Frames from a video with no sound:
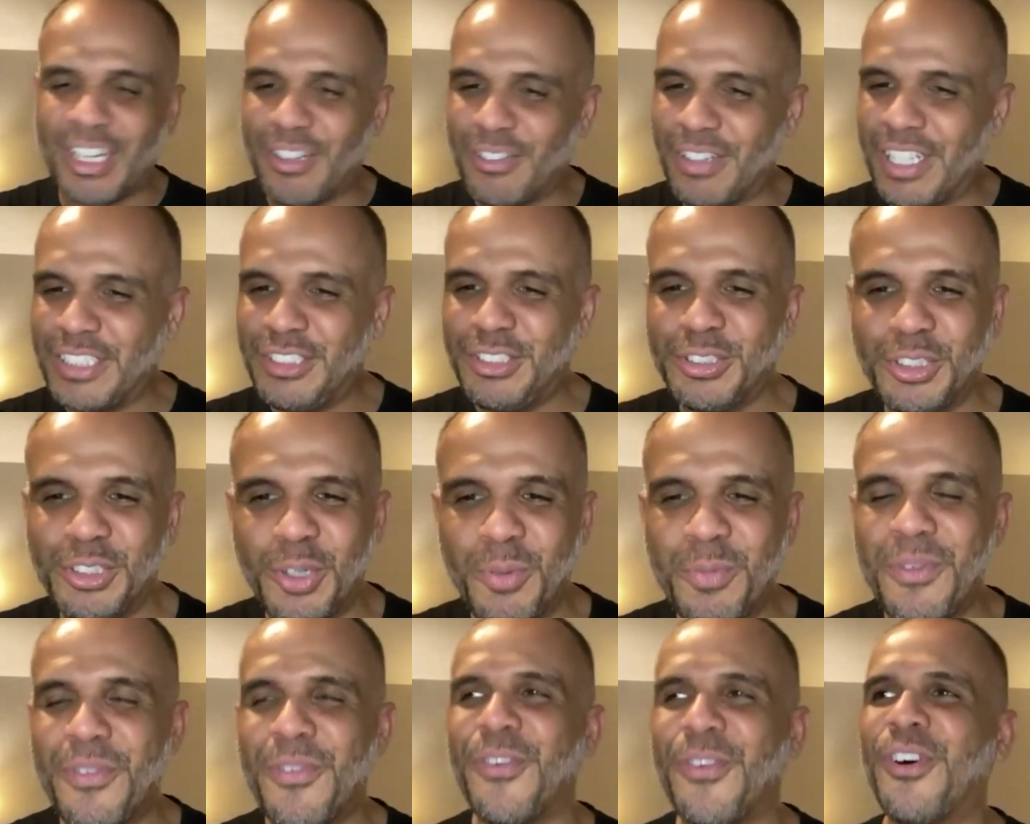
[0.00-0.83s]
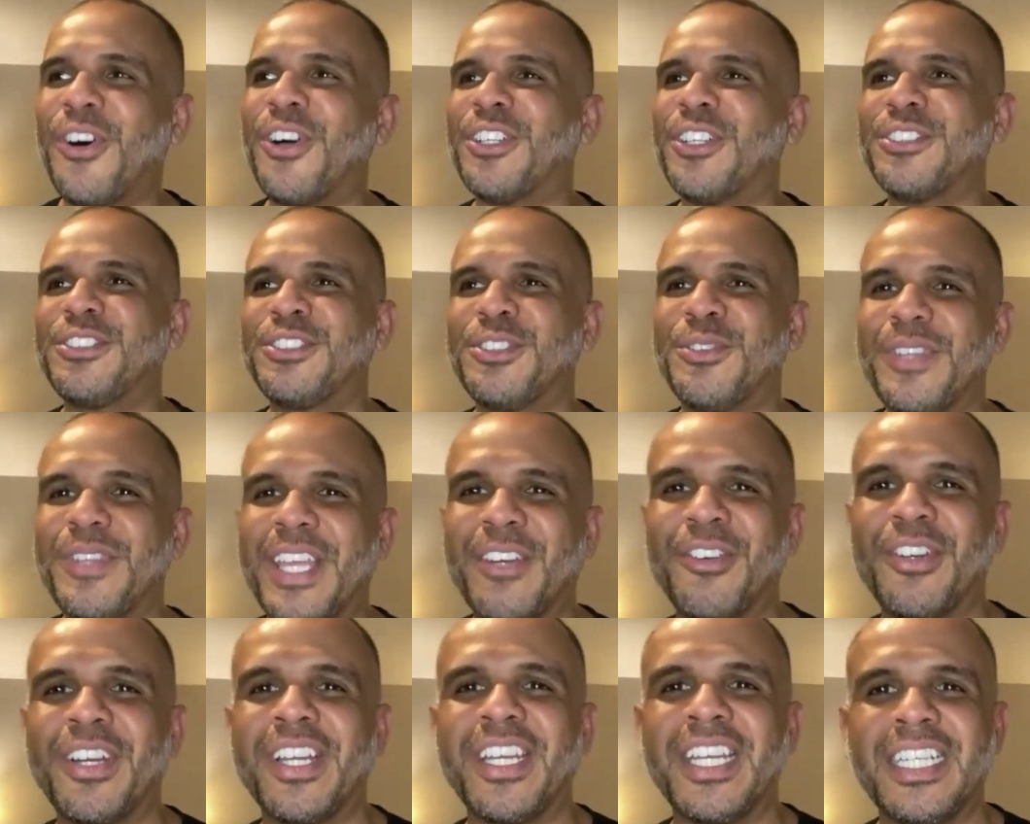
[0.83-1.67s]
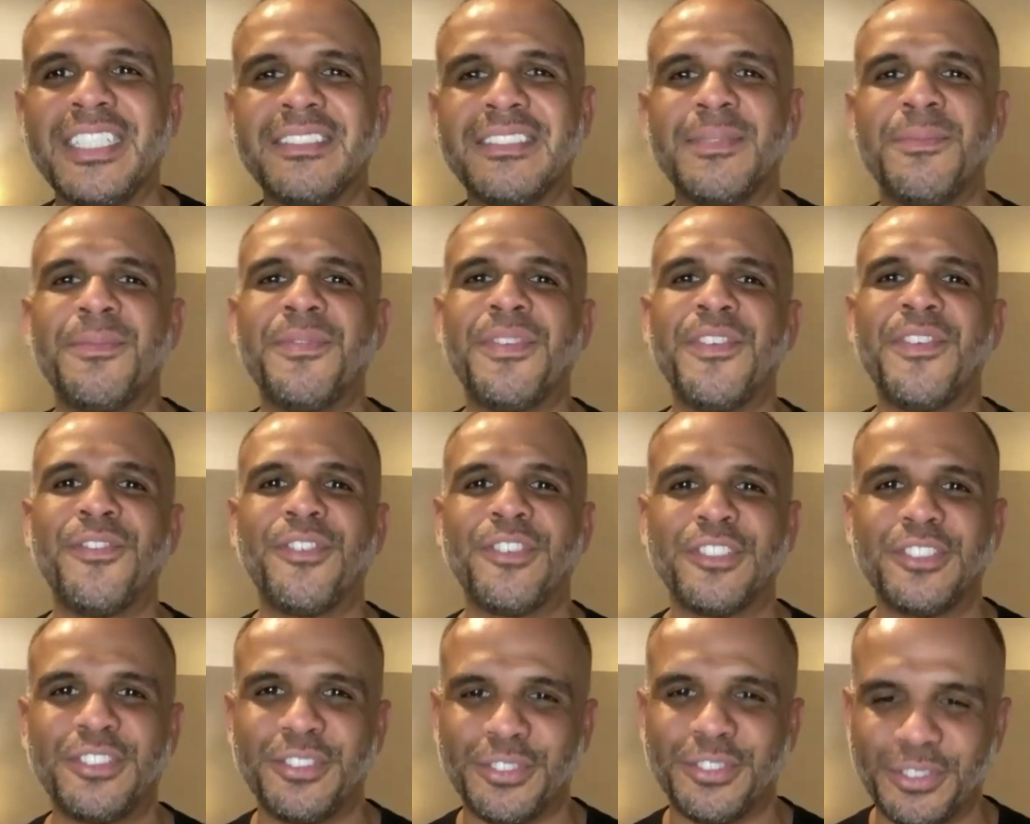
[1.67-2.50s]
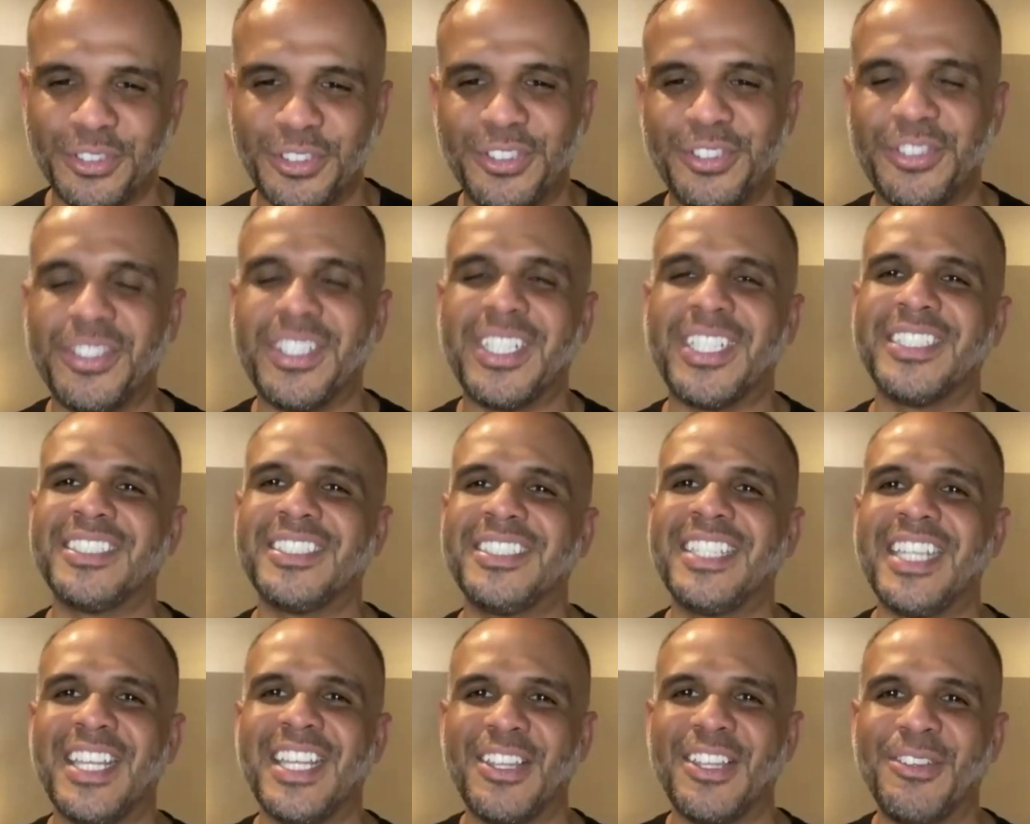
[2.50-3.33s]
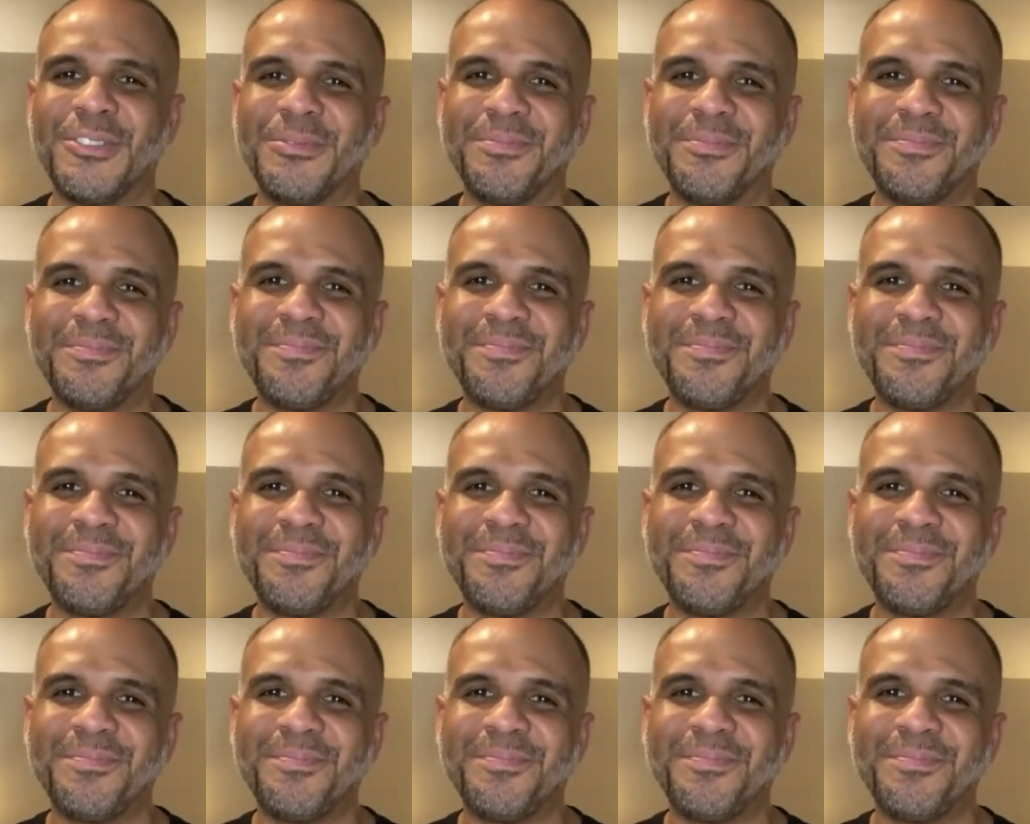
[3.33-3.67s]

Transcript: I'll let you know before, so we can organize something for sure, Suraj. Thank you.